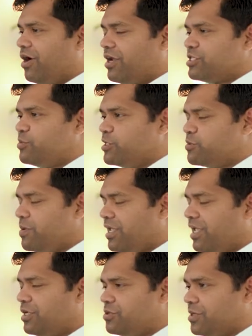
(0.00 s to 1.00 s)
God has been
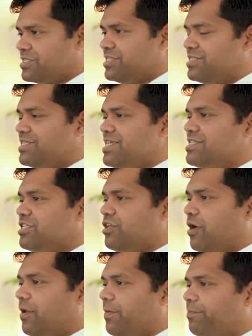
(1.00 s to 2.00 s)
speaking to us this
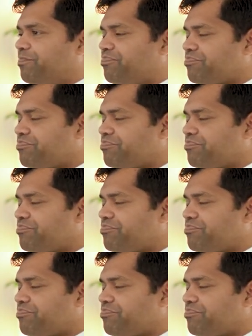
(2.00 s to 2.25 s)
season on,